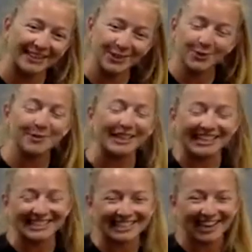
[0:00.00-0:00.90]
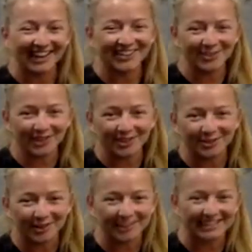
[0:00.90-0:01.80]
2 minutes, 120
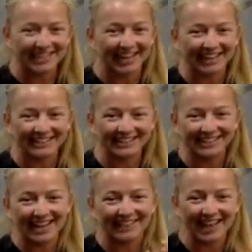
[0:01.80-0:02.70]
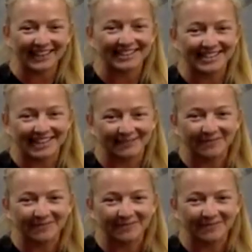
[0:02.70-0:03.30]
seconds, and that's it.